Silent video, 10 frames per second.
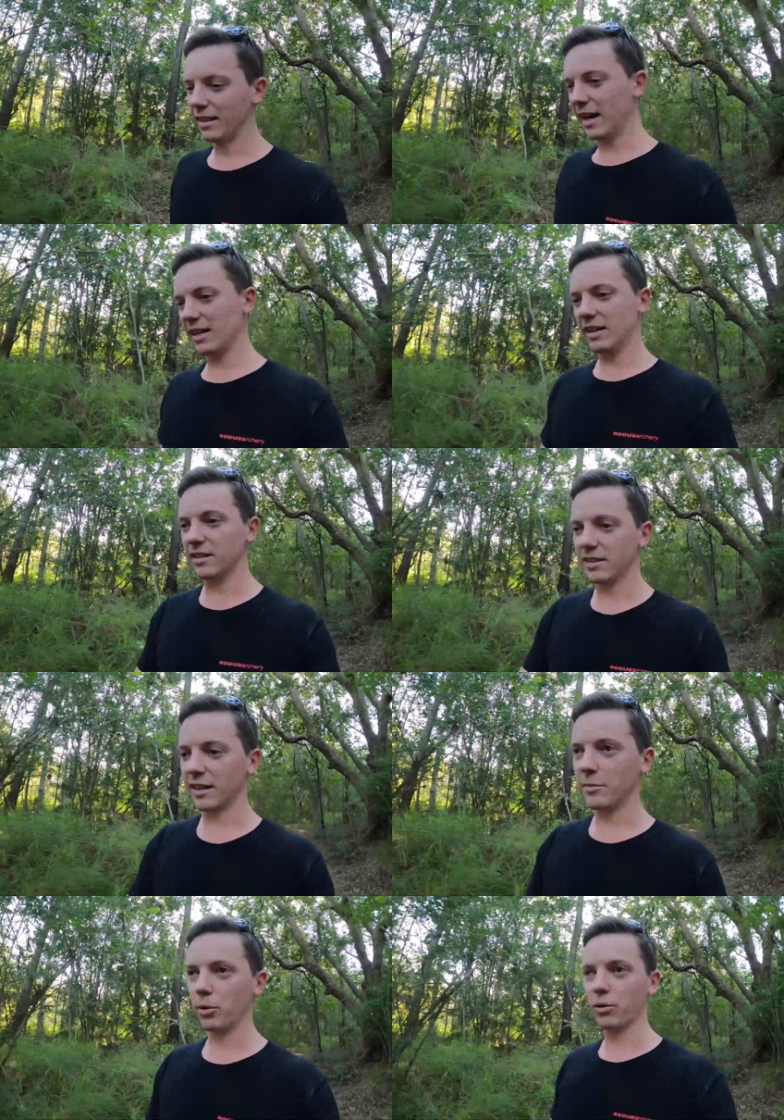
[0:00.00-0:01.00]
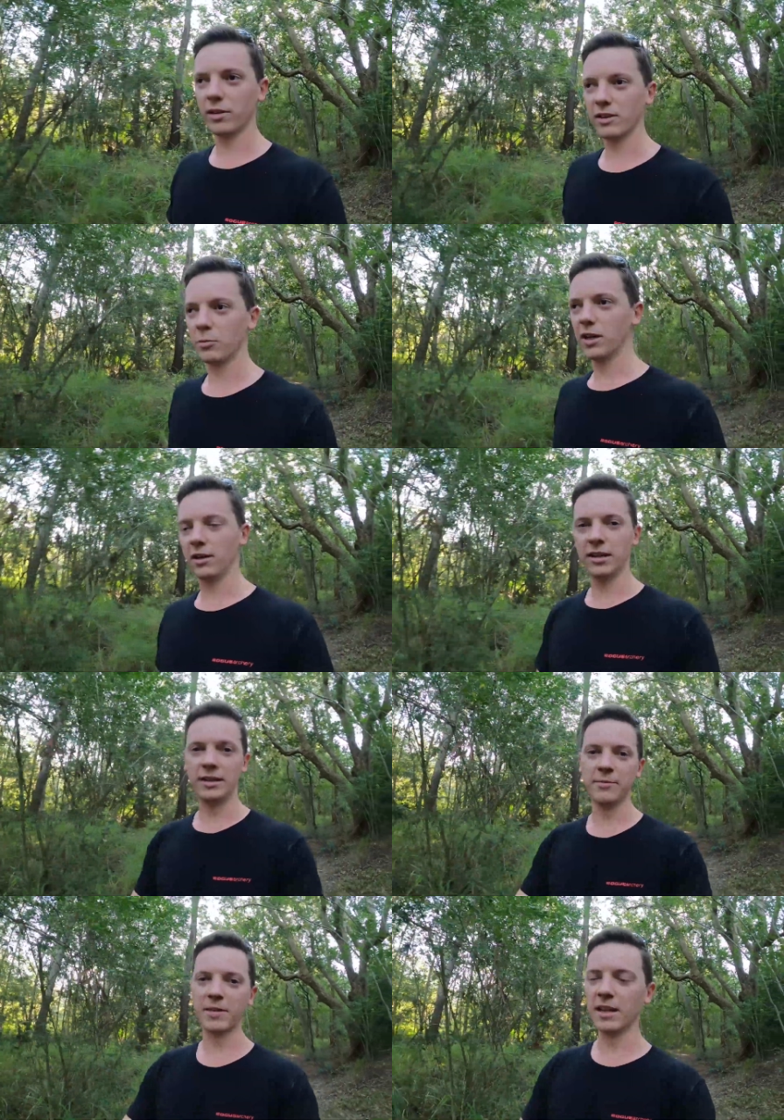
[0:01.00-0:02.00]
that is important as well.
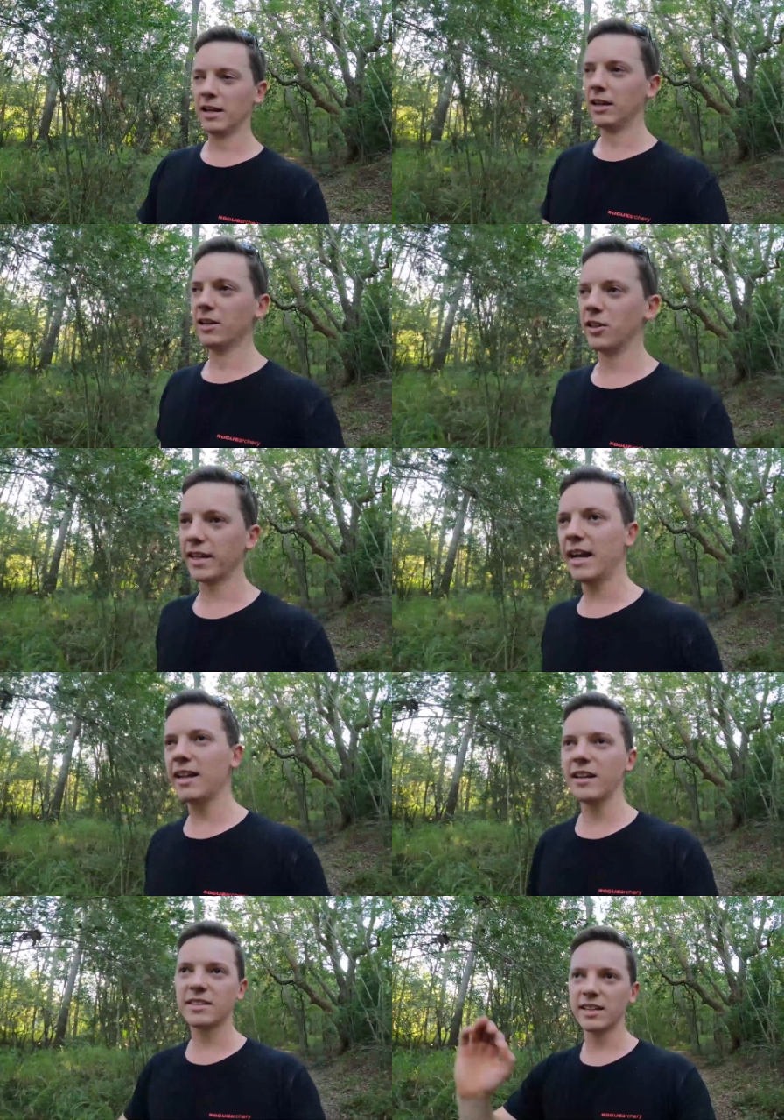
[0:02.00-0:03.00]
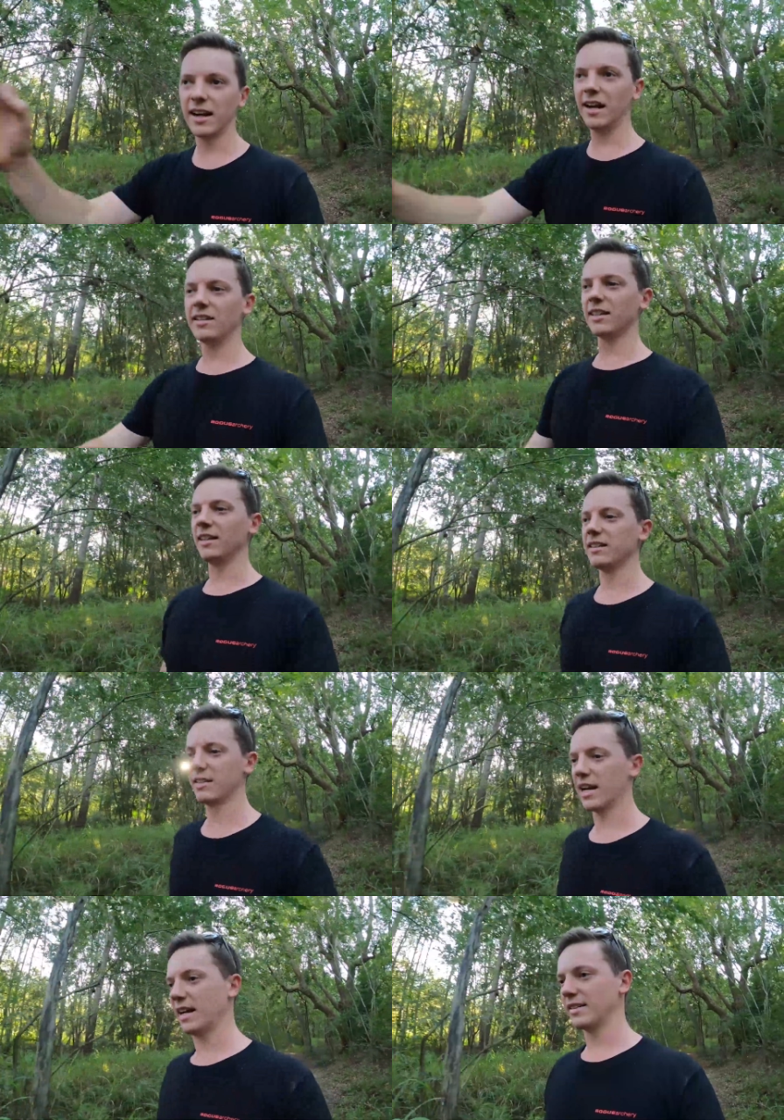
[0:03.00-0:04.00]
So the key to this, guys,
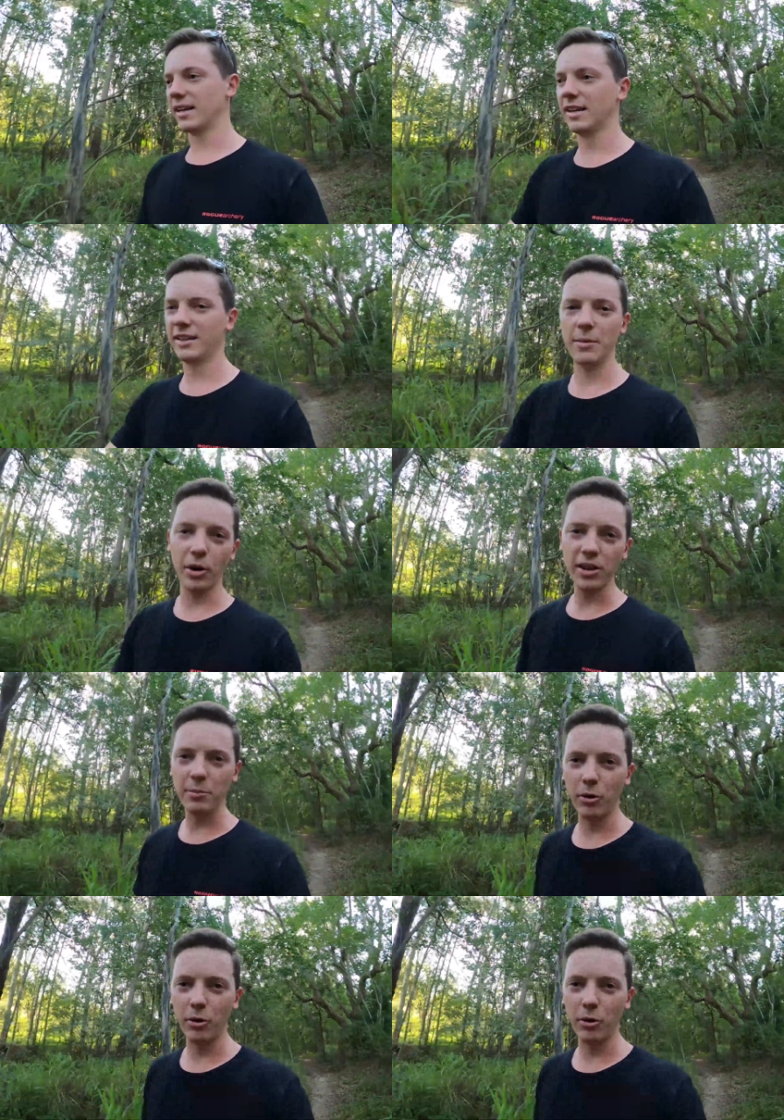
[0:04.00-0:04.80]
is that they're both